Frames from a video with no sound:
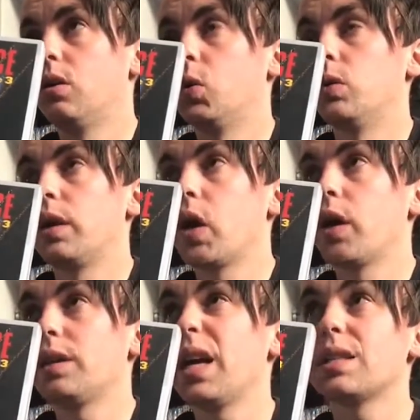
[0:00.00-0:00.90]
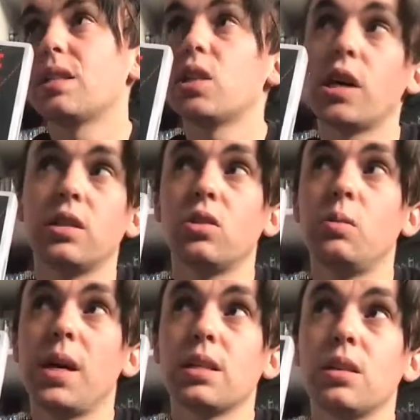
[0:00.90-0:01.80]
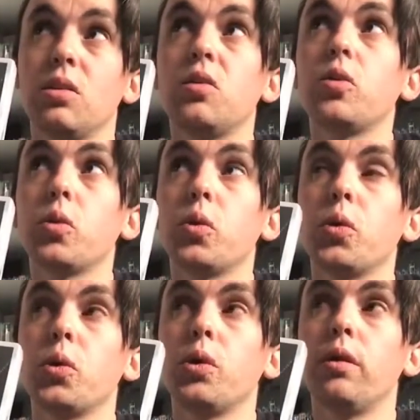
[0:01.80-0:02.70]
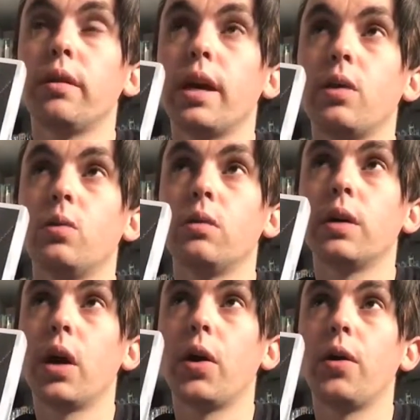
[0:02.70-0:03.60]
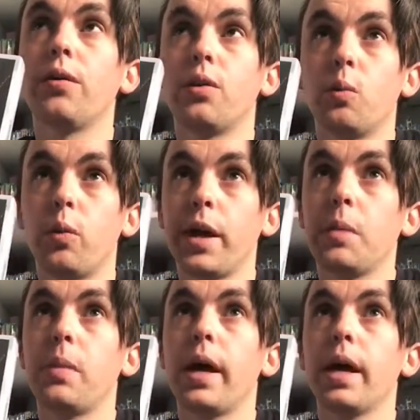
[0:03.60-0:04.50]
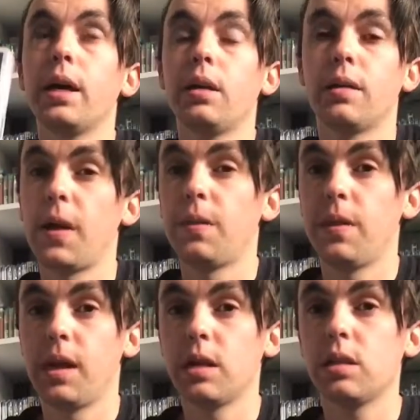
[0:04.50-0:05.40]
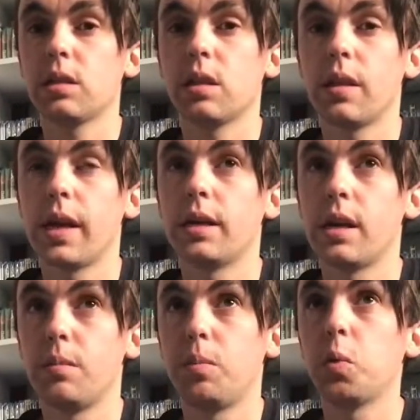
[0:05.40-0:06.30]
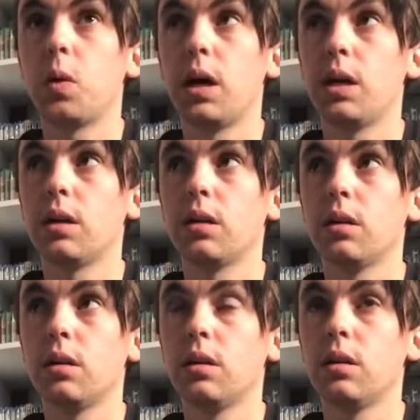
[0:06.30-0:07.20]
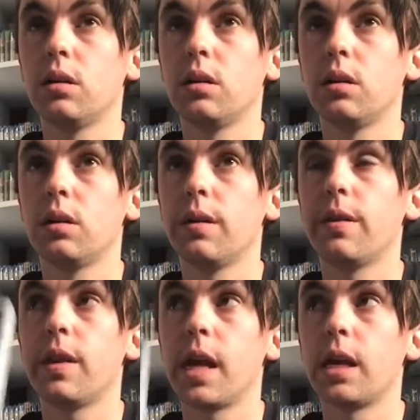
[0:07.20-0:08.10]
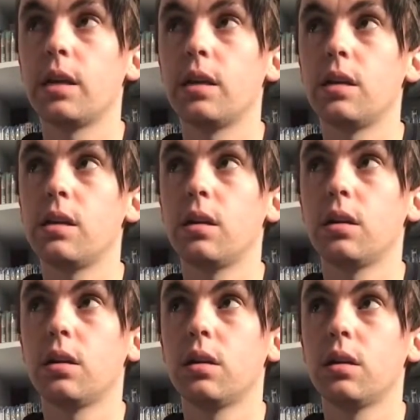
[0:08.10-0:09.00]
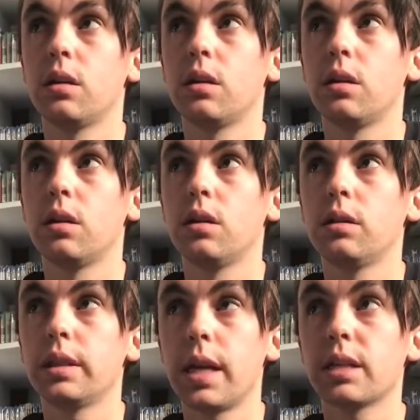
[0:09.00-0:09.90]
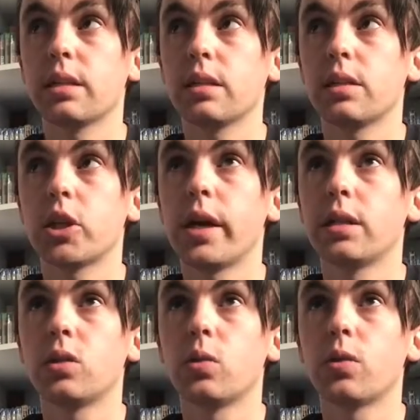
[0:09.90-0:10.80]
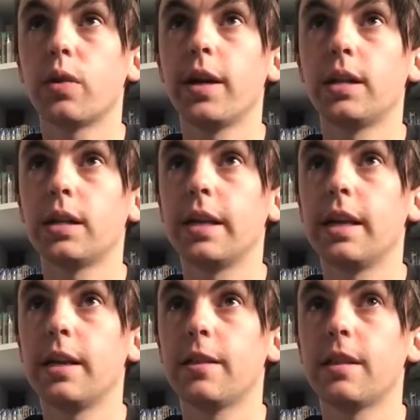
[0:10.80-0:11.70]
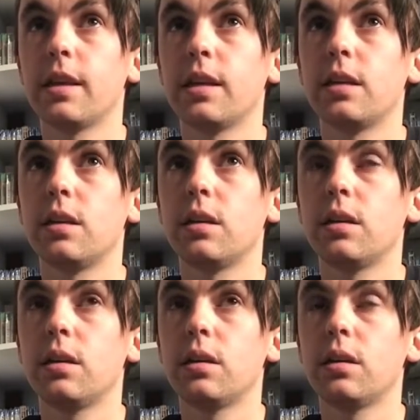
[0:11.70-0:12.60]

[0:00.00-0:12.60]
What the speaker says: I would go Texas Chainsaw Massacre 2, then it would go the remake, then this, then #1, then Texas Chainsaw 3D, then